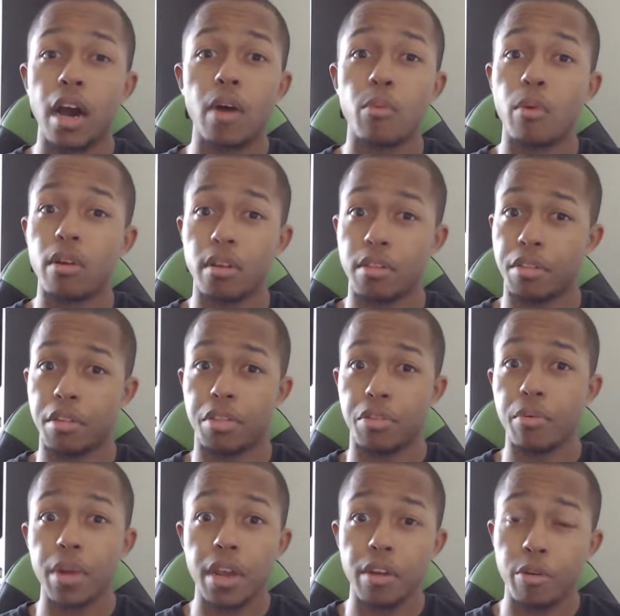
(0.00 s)
one of the
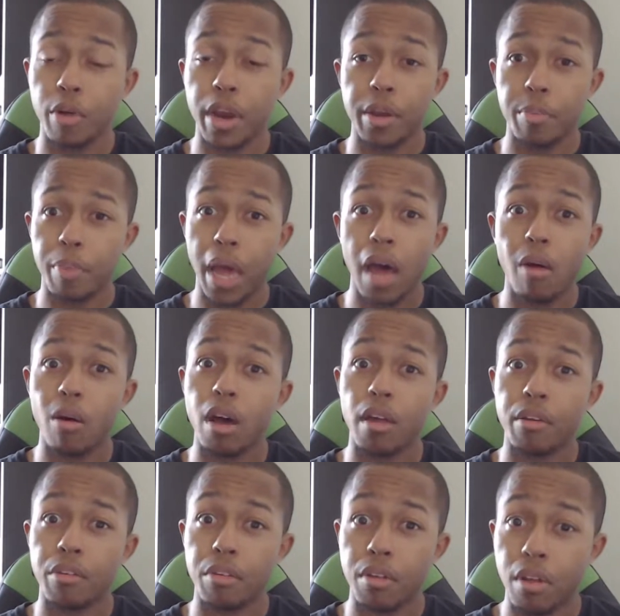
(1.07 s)
three great powers?